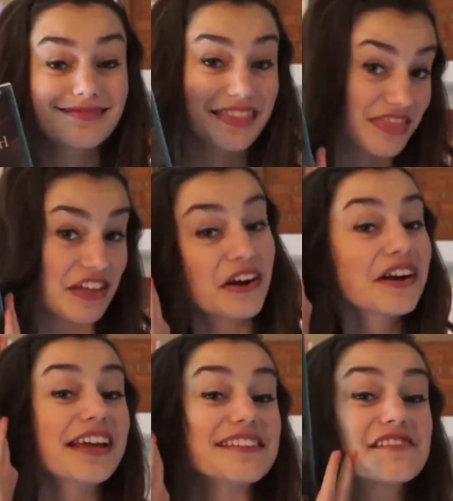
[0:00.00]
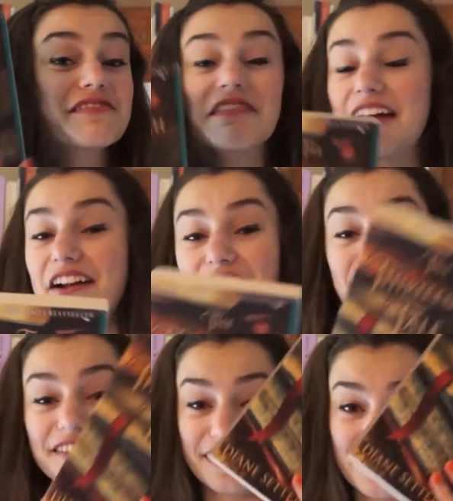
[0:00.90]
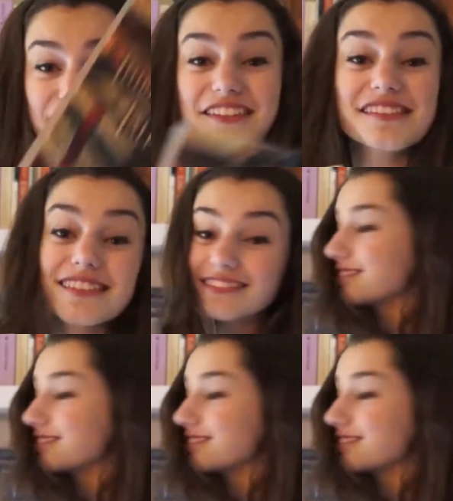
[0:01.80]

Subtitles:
there it is. There it is.